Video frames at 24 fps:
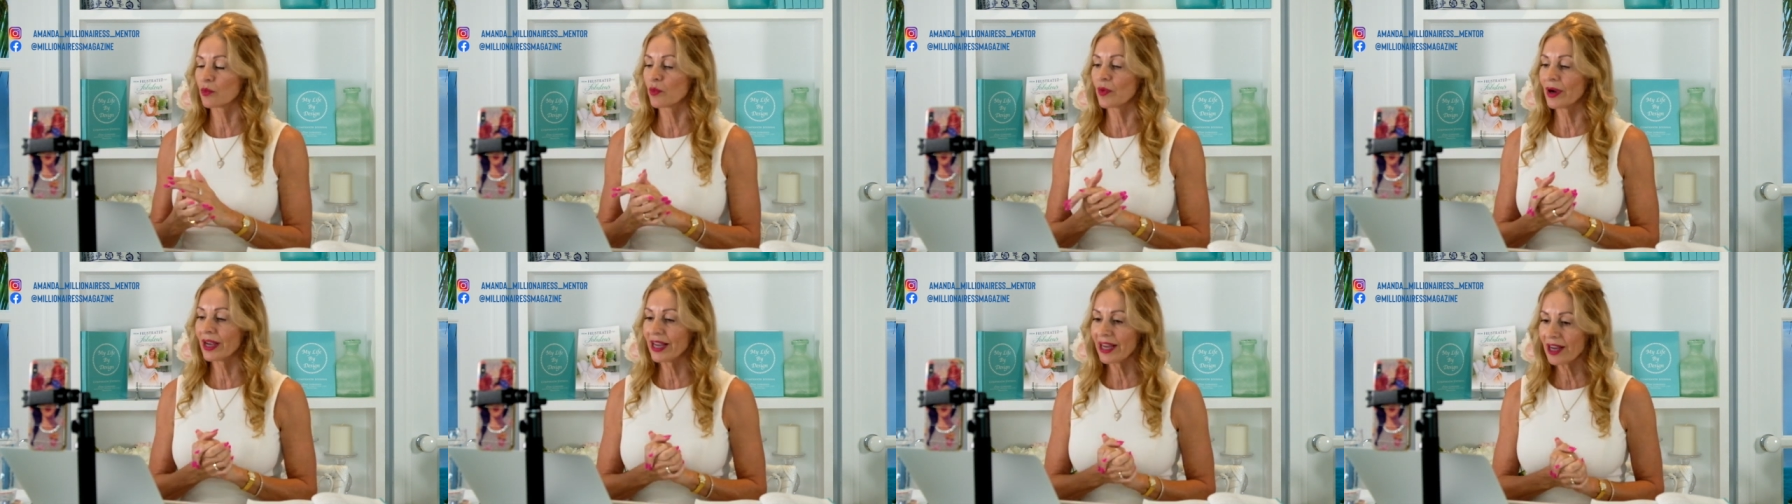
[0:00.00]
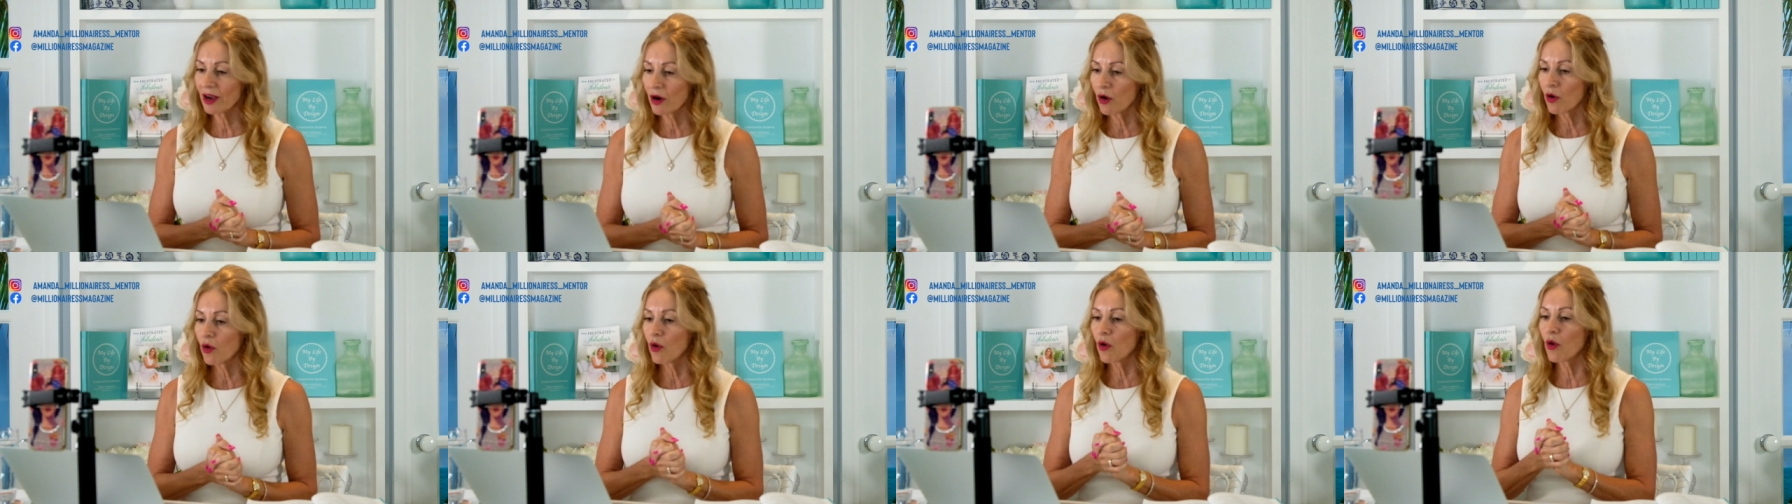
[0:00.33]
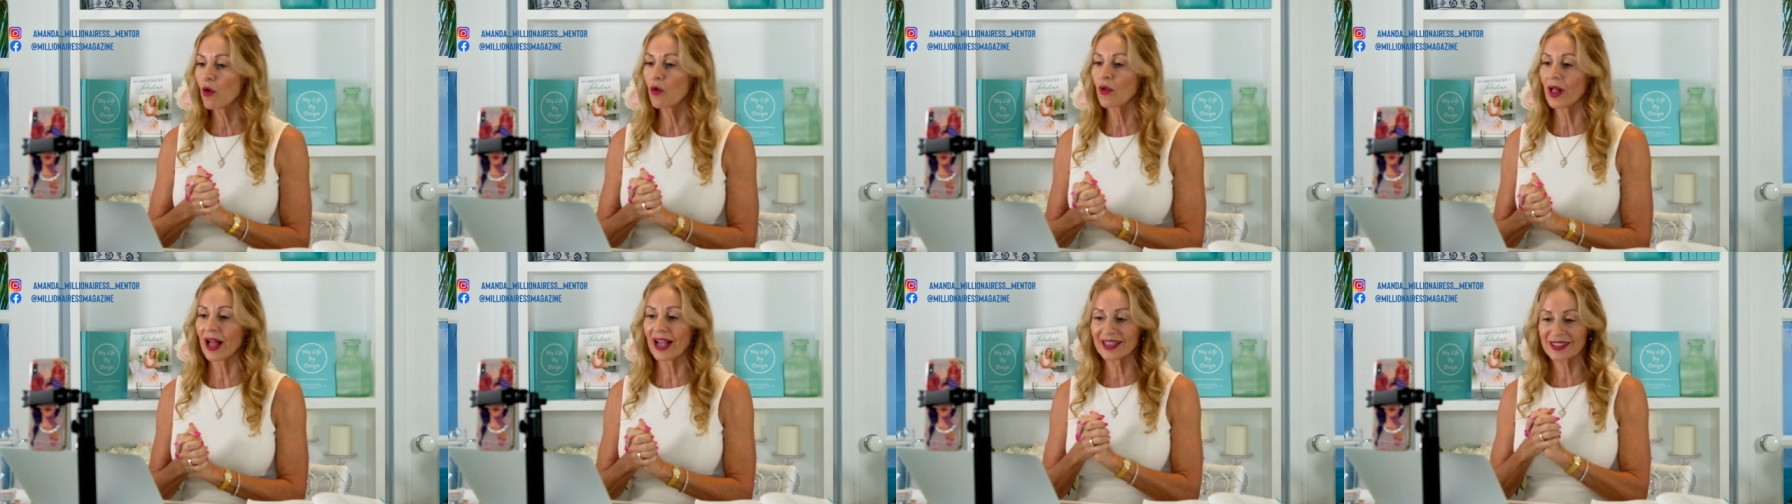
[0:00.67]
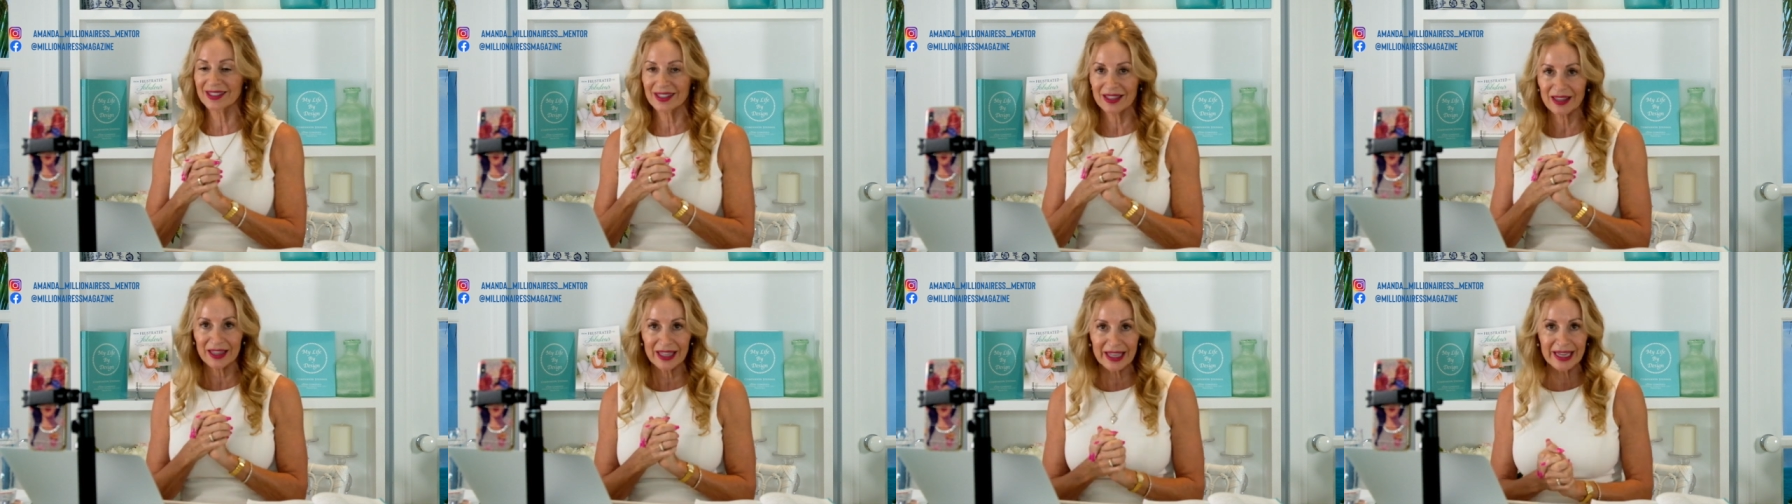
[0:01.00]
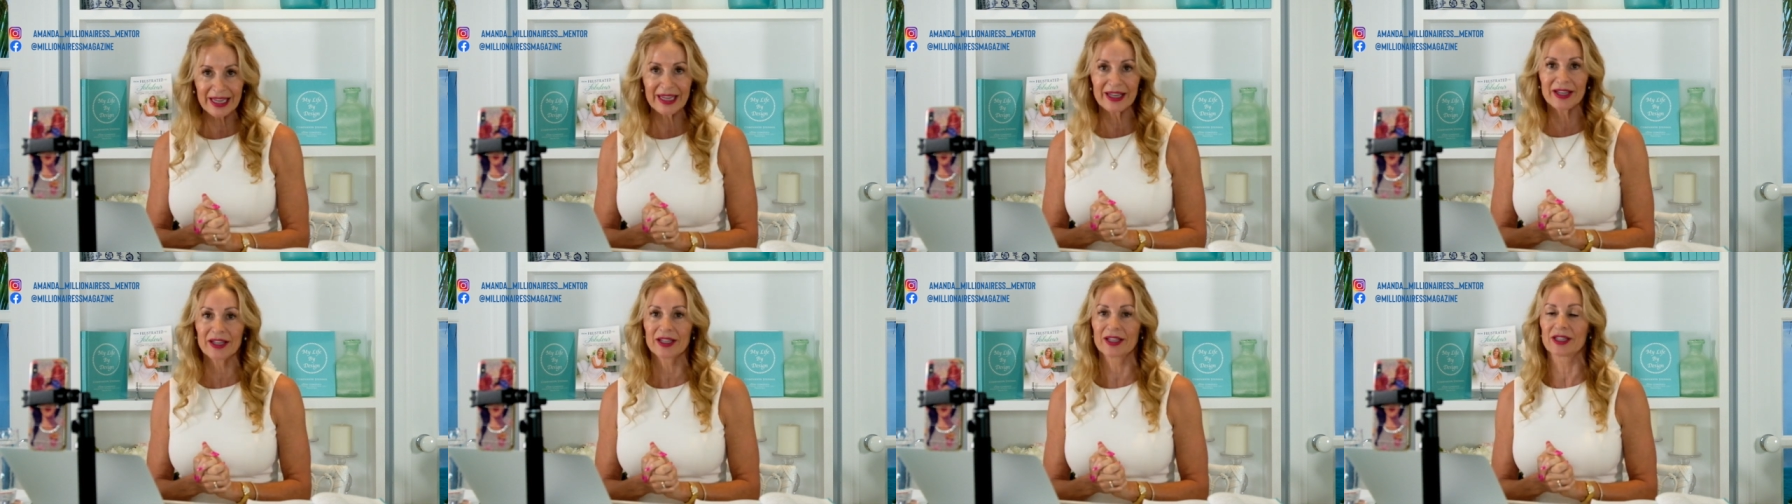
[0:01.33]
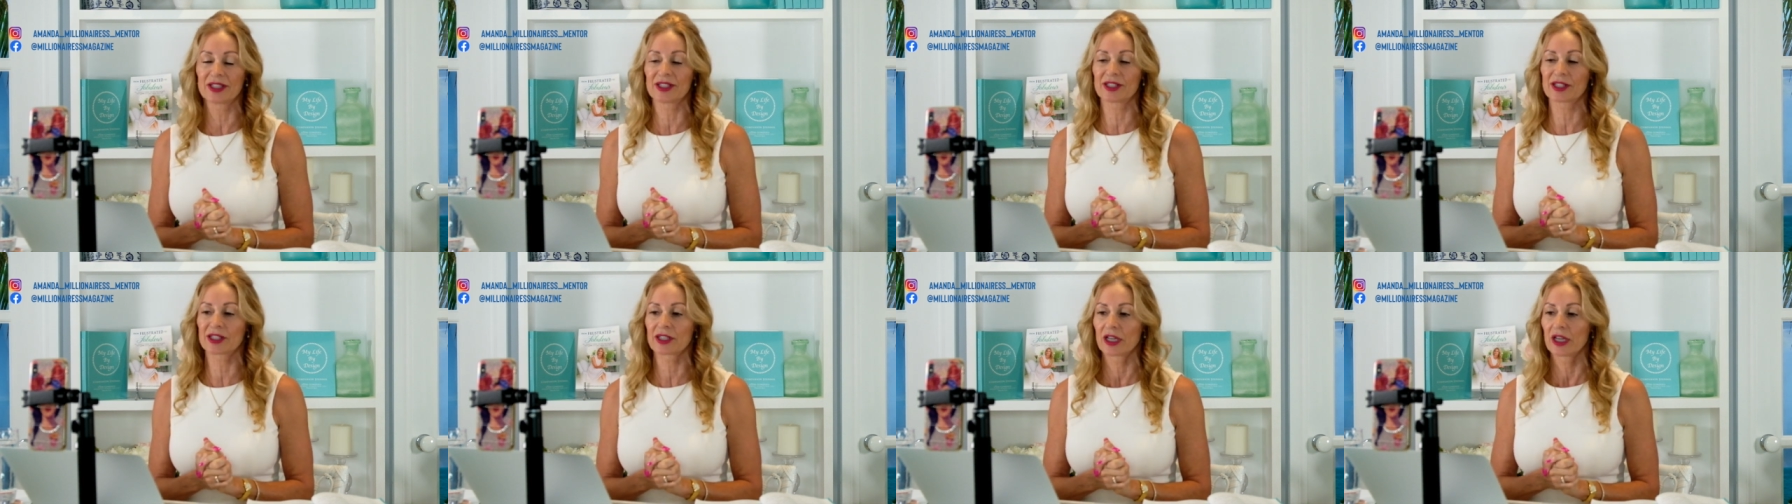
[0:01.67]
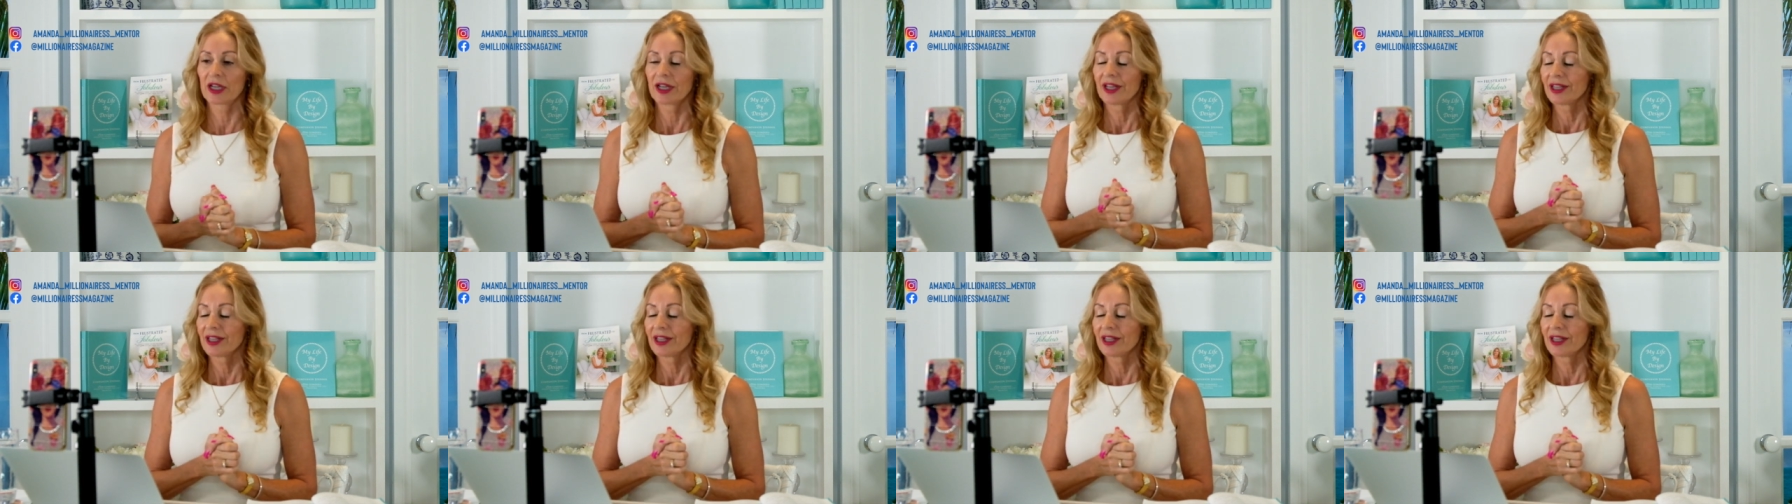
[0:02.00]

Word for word: we all as leaders